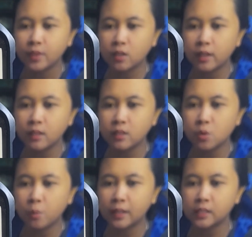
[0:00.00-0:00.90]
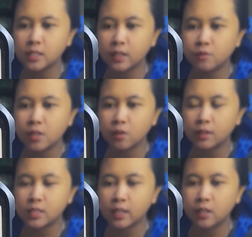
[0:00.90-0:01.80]
The attendant saw Perez's sad figure
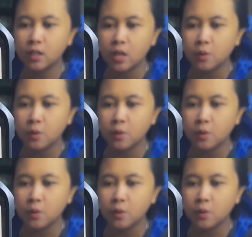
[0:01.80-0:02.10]
and said,